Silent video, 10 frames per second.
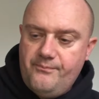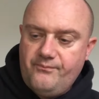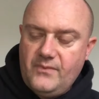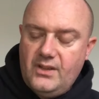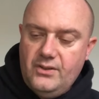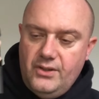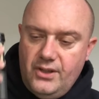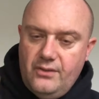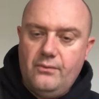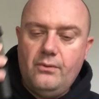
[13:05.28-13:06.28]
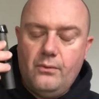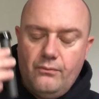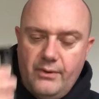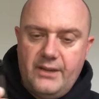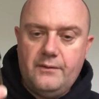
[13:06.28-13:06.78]
new
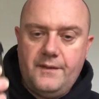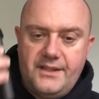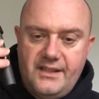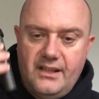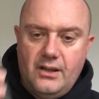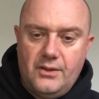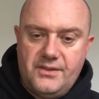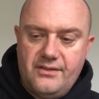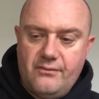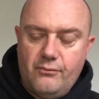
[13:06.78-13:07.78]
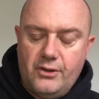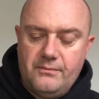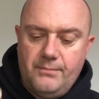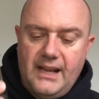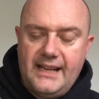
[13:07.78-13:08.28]
reel fitting onto the rod
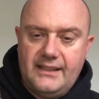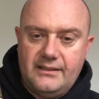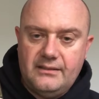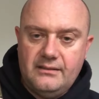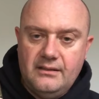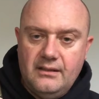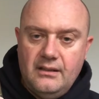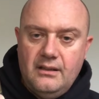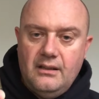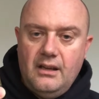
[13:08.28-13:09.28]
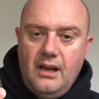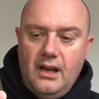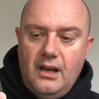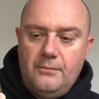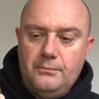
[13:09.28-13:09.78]
blank.
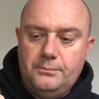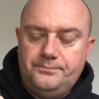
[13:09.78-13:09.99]
To